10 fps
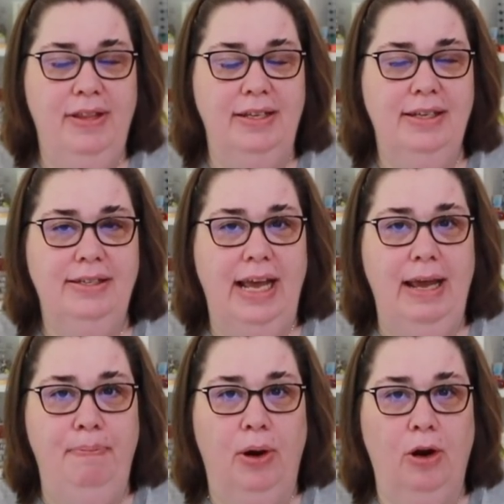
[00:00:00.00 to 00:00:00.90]
This is
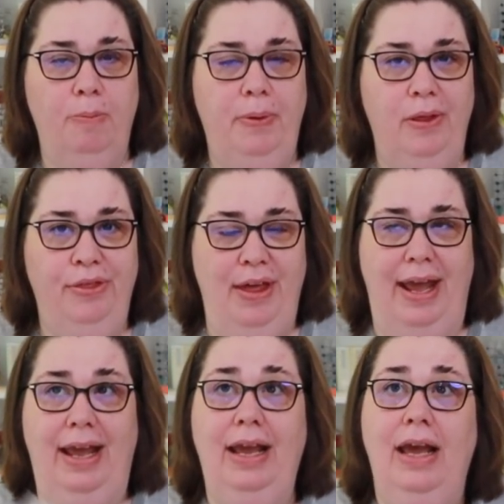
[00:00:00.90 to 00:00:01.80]
a purple
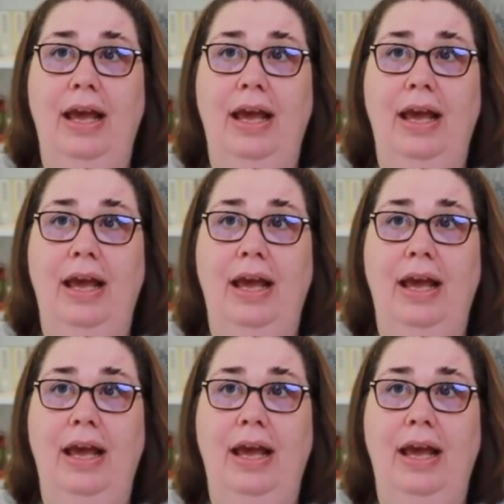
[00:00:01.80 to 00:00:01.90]
thing.